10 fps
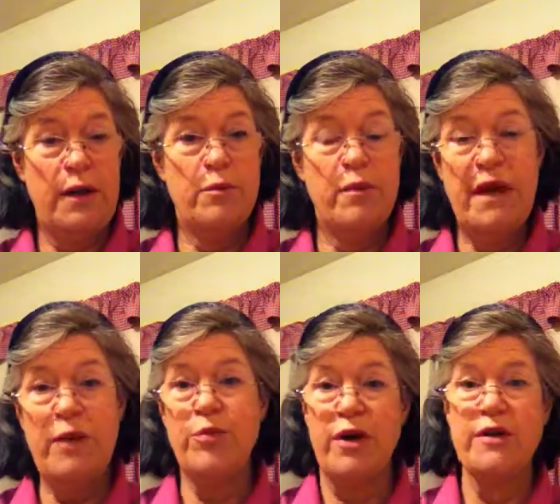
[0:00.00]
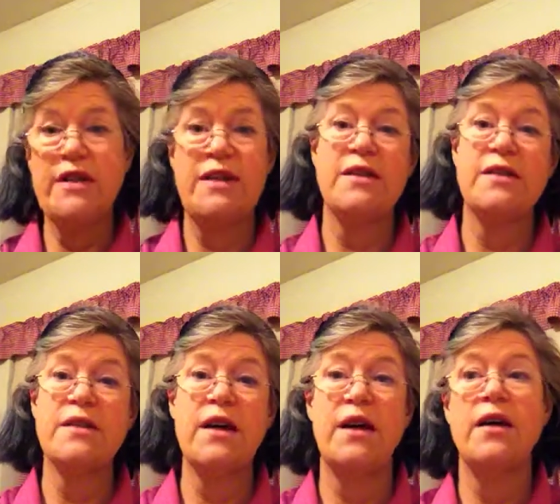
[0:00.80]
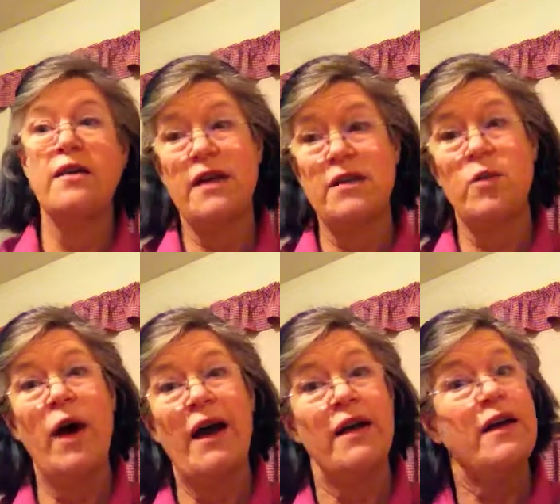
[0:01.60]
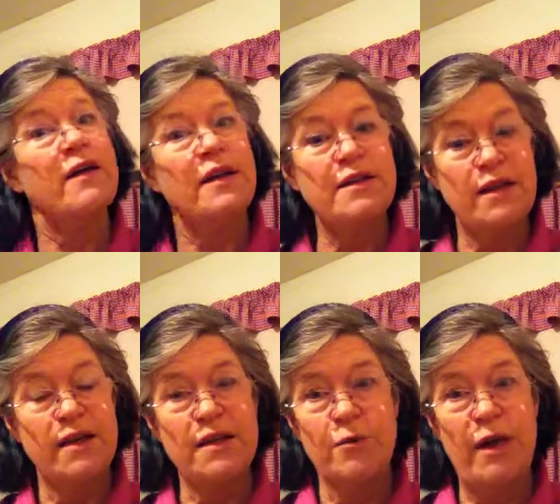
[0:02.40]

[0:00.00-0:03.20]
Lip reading: many processes. That's why these days so